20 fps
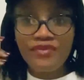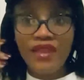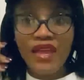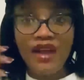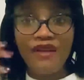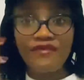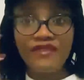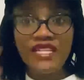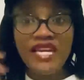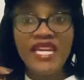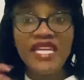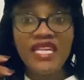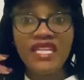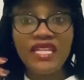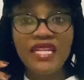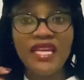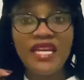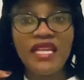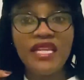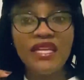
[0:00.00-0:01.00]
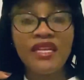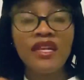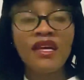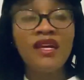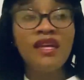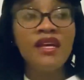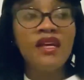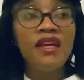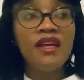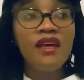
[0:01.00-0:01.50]
I've taken in
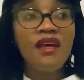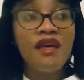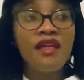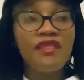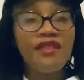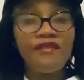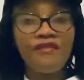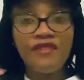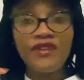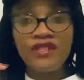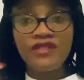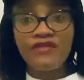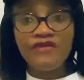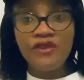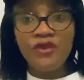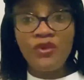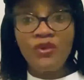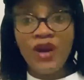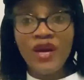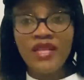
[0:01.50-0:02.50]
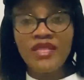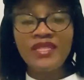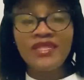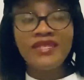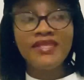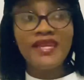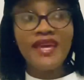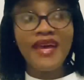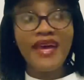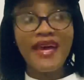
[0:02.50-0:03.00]
the first few ones,
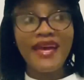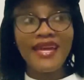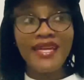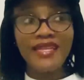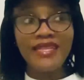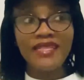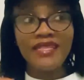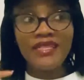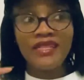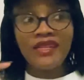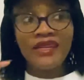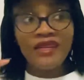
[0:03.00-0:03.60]
and